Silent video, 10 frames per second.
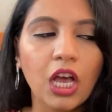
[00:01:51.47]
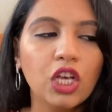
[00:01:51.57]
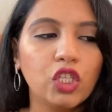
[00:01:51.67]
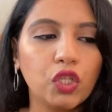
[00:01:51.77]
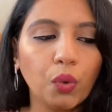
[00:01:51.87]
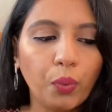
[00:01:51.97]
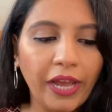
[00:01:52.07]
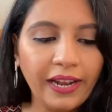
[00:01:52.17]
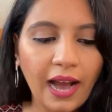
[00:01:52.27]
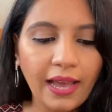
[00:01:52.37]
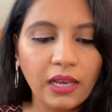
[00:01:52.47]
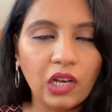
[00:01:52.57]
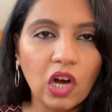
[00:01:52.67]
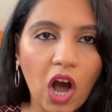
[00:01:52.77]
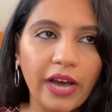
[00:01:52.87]
So when I
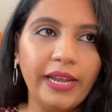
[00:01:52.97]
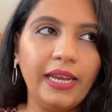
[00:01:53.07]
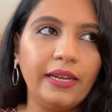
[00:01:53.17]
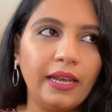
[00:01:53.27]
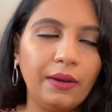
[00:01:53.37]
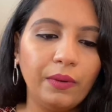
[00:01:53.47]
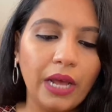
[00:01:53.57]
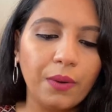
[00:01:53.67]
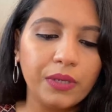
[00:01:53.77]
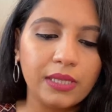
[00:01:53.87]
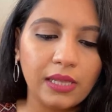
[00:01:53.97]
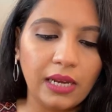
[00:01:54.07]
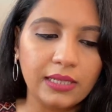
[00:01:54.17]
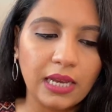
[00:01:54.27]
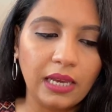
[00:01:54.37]
got it and when I was
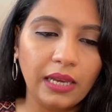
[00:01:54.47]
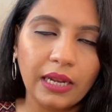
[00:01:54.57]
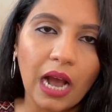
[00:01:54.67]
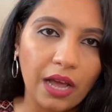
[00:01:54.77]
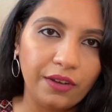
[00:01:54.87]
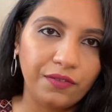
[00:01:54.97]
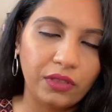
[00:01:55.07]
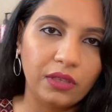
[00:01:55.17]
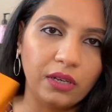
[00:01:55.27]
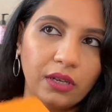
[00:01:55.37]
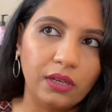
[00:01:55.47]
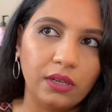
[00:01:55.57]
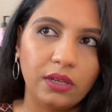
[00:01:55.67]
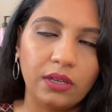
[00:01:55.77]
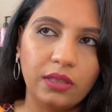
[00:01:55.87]
like taking it out of
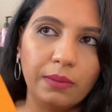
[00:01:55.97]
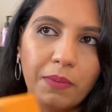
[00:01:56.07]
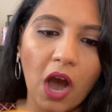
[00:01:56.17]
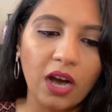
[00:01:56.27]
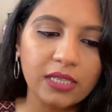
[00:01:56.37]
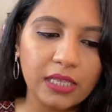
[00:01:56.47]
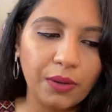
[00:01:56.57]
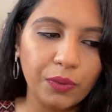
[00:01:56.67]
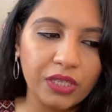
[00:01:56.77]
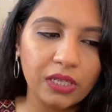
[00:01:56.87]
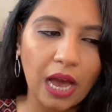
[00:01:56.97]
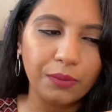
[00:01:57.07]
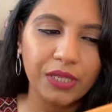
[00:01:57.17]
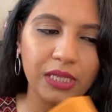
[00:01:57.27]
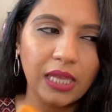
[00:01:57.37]
the box, I was
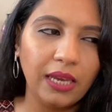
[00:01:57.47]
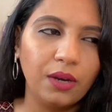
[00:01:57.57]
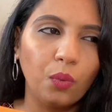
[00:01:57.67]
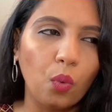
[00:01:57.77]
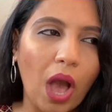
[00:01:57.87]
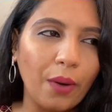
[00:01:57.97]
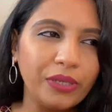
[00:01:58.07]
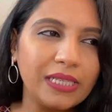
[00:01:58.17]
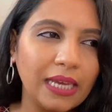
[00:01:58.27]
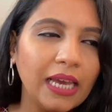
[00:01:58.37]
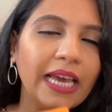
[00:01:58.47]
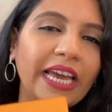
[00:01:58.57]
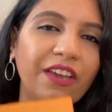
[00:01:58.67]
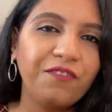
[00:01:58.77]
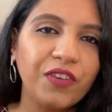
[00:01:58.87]
just like, wow, it's like,
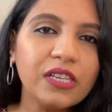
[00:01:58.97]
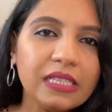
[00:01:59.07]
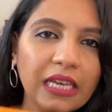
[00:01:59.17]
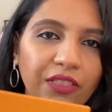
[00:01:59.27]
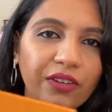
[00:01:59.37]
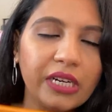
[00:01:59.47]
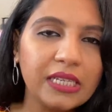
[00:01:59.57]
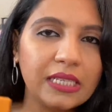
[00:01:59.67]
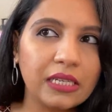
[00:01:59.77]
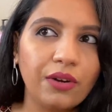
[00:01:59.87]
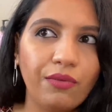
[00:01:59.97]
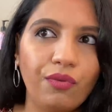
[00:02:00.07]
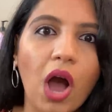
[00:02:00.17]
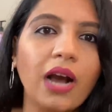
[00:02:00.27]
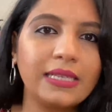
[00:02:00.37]
it feels like there's
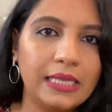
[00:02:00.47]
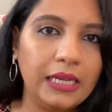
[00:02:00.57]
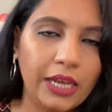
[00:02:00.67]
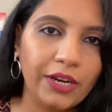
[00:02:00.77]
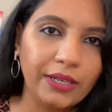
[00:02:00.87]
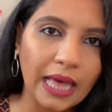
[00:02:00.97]
rocks in here.